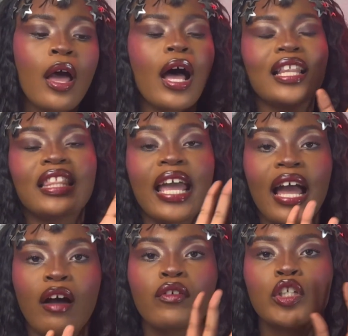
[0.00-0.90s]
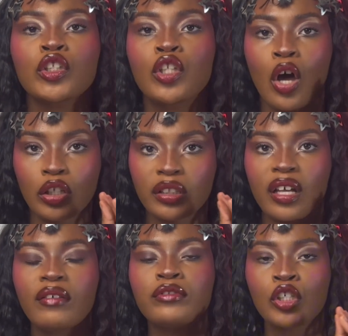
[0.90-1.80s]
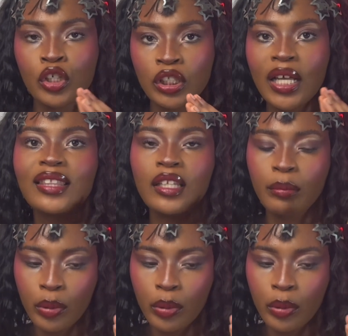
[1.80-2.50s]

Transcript: and they have a lot of good lip